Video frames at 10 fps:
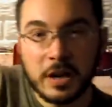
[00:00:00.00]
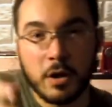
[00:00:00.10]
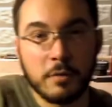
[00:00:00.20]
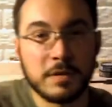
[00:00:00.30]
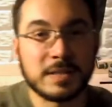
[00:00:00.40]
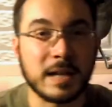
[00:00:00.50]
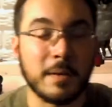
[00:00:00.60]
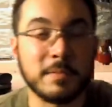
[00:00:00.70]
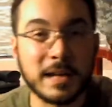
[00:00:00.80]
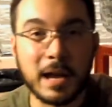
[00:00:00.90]
all of you
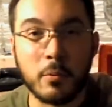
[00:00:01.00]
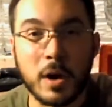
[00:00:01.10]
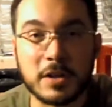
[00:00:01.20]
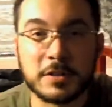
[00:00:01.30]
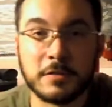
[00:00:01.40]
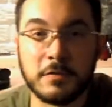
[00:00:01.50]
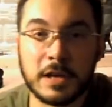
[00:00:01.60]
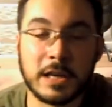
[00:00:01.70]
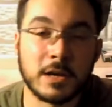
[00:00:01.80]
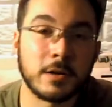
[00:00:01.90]
stopping down, watching the
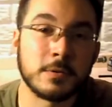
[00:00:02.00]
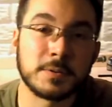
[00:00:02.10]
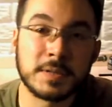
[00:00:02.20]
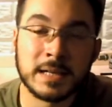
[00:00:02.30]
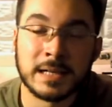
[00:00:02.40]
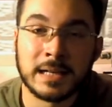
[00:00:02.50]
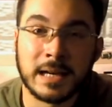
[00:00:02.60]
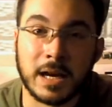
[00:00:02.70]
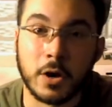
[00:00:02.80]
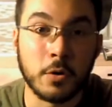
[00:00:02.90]
videos.
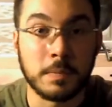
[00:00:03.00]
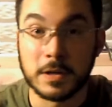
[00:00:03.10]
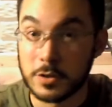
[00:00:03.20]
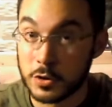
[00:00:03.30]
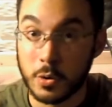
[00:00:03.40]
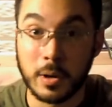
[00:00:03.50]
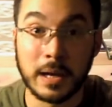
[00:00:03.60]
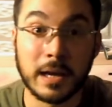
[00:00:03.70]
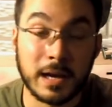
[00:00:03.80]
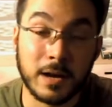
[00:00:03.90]
I hope you
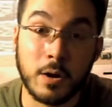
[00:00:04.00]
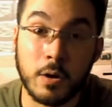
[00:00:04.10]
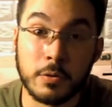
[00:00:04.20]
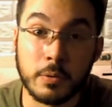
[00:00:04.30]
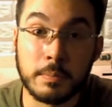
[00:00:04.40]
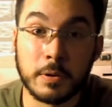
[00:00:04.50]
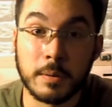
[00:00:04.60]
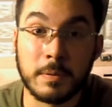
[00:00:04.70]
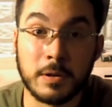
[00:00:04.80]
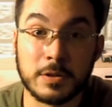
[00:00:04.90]
enjoy all that we put
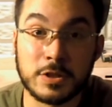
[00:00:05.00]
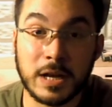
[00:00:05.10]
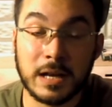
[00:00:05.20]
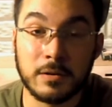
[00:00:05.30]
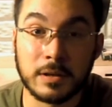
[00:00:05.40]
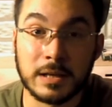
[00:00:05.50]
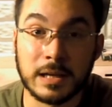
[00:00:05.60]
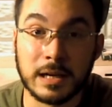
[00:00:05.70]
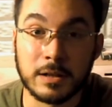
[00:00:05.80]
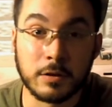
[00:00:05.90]
up on the channel, and
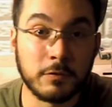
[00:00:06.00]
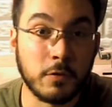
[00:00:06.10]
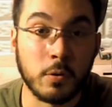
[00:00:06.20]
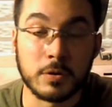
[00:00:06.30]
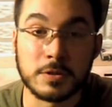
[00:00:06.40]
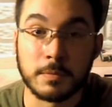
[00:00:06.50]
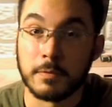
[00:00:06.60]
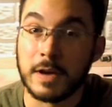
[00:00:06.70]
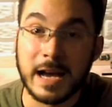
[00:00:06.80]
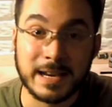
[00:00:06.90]
look forward to
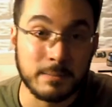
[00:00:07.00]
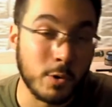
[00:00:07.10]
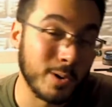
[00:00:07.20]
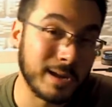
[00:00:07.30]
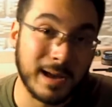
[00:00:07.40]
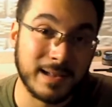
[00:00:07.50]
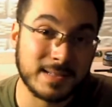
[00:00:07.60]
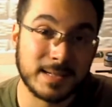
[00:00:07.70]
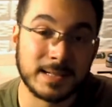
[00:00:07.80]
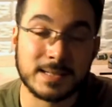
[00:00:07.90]
providing more
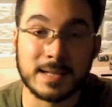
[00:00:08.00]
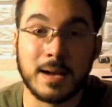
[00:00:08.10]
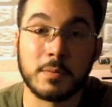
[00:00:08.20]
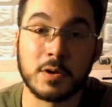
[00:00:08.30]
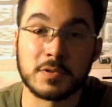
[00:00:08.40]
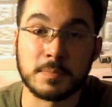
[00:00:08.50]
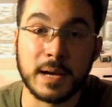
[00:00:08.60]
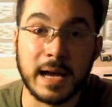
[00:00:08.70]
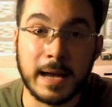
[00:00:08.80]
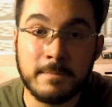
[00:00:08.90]
content as time goes
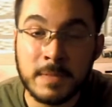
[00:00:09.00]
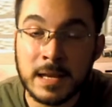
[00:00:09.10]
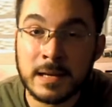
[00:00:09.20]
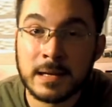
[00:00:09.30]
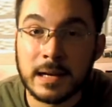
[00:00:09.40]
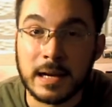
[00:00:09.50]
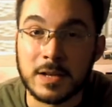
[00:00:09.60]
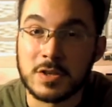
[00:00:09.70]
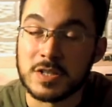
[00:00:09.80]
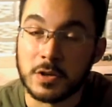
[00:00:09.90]
by.
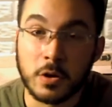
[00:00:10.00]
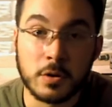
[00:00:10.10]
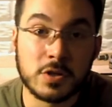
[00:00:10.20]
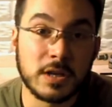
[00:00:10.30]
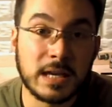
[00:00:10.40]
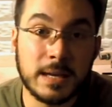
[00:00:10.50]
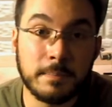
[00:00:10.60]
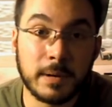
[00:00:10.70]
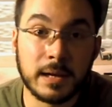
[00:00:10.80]
Just encourage you to keep